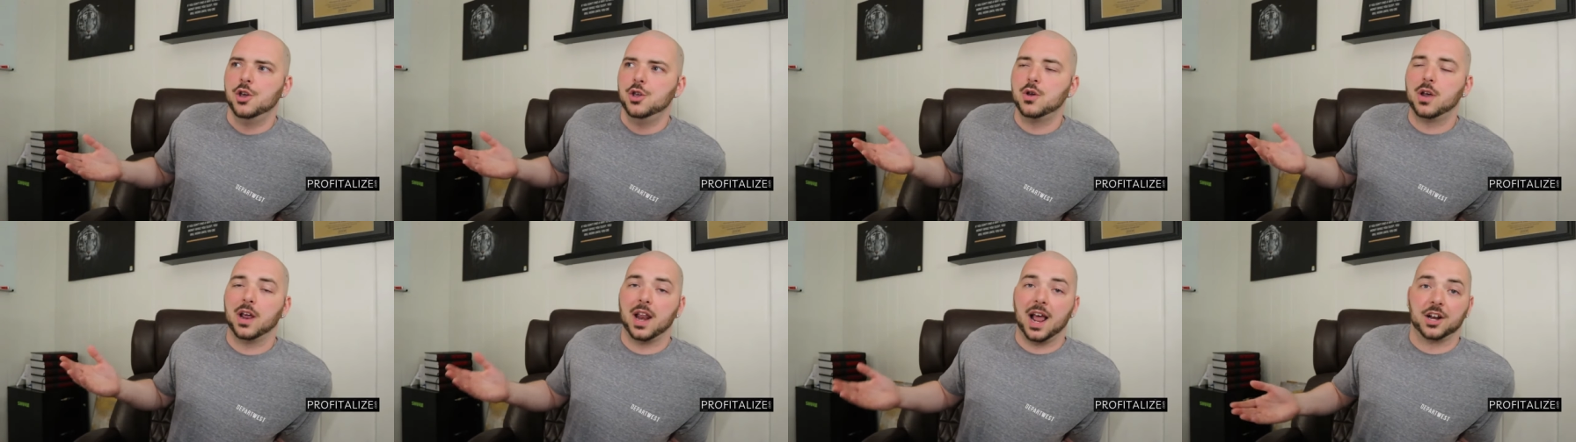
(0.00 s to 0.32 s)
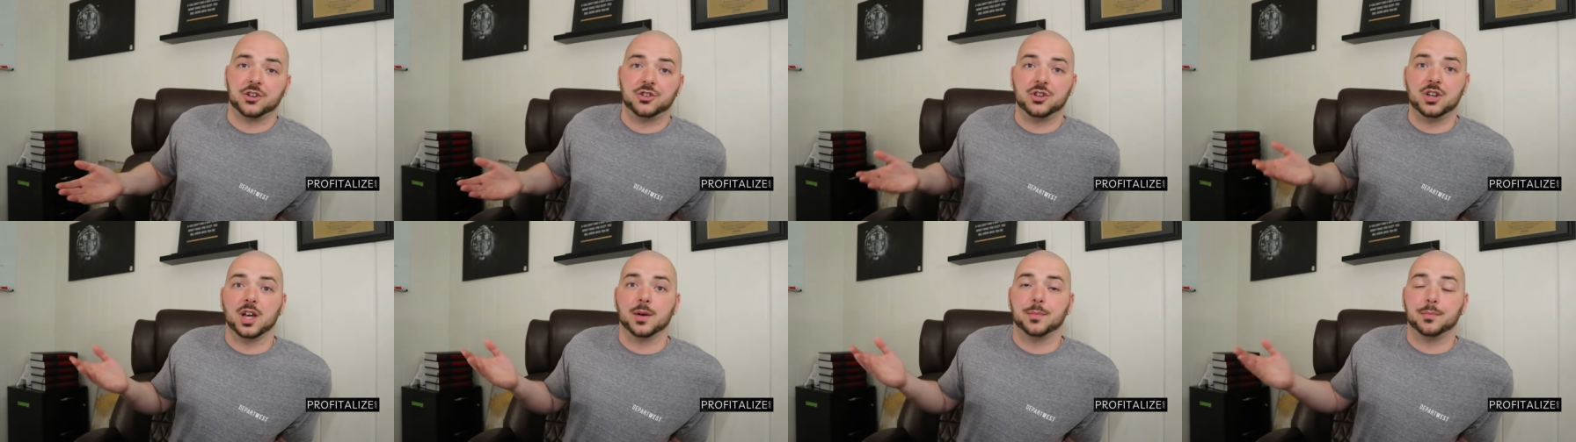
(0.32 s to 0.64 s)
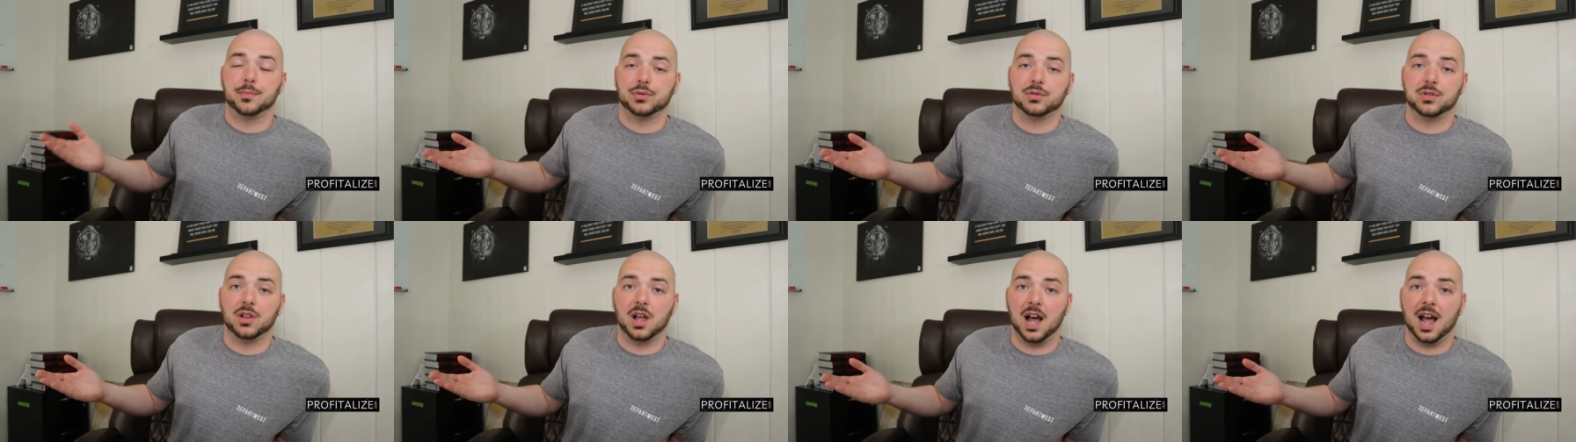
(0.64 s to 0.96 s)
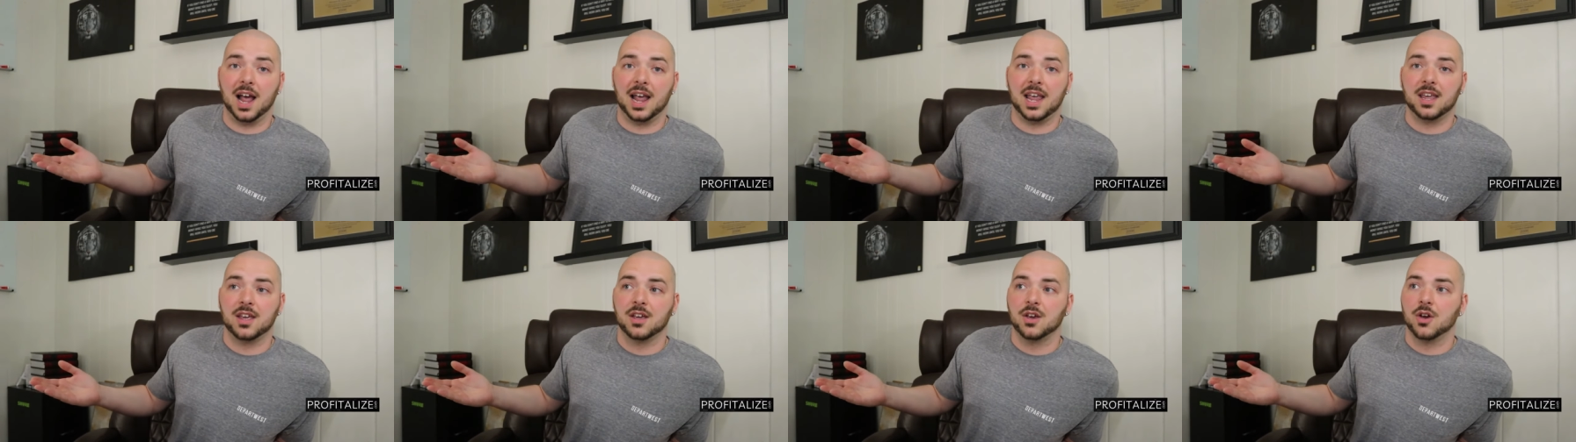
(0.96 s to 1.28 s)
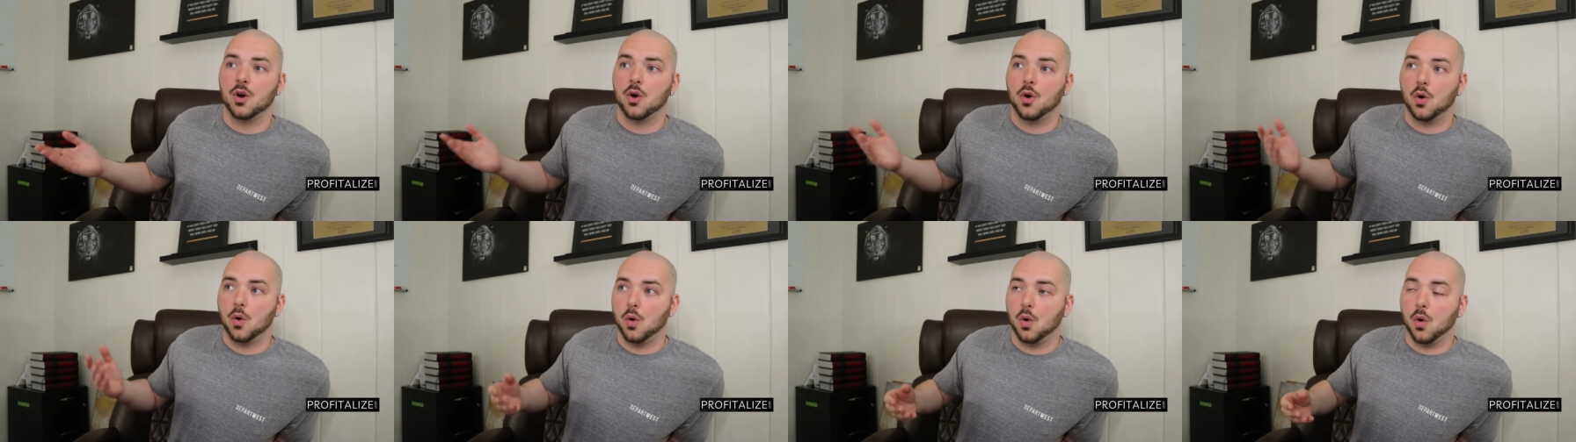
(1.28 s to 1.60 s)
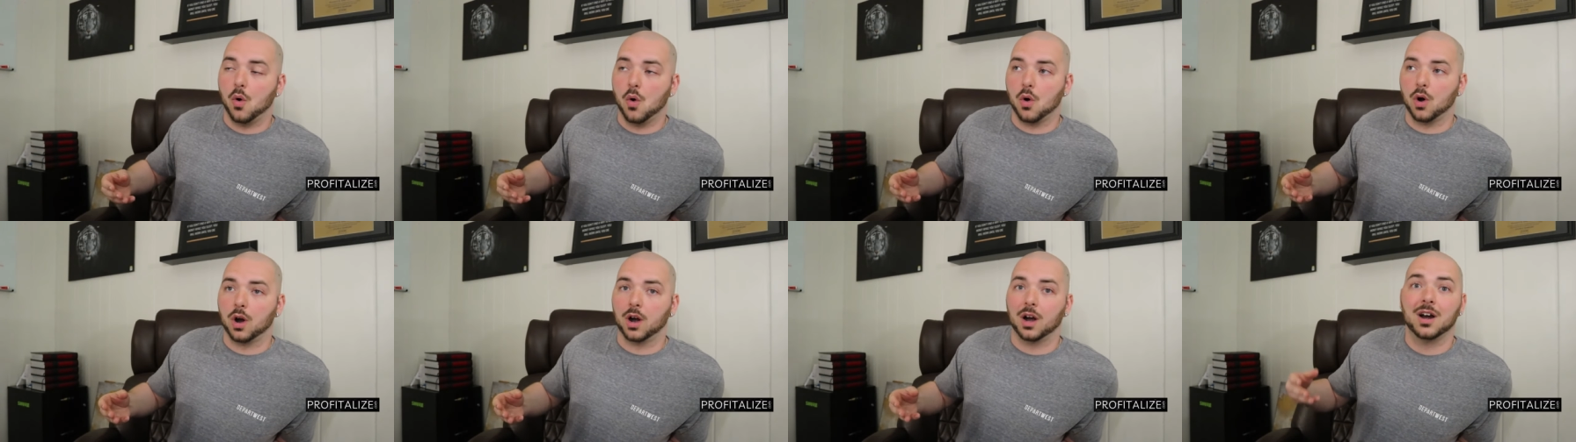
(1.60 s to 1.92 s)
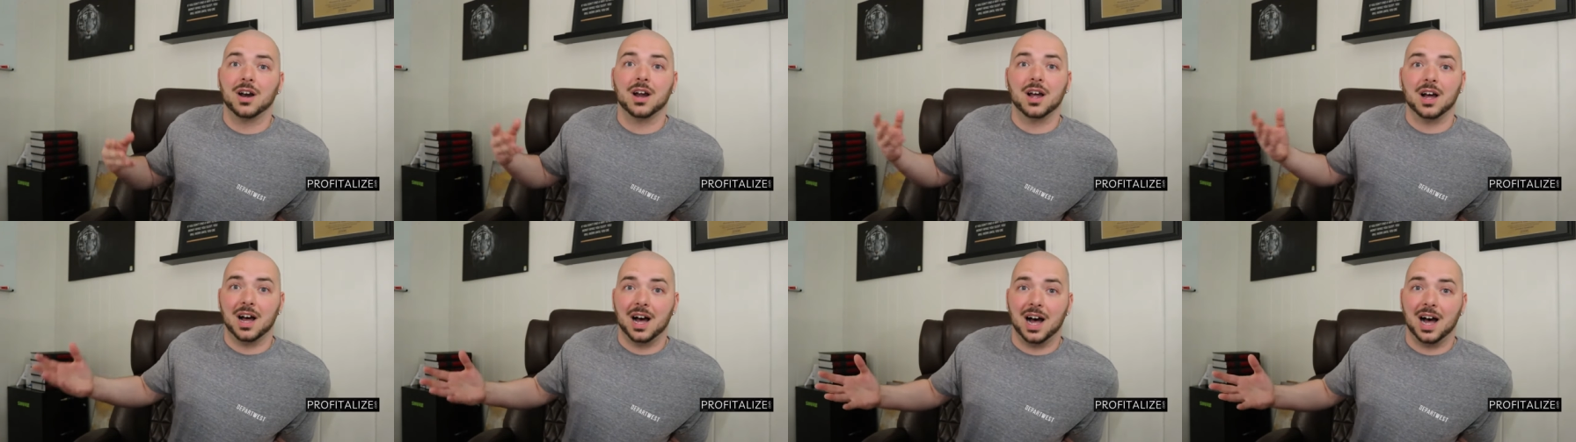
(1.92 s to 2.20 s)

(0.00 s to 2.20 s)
you can actually apply or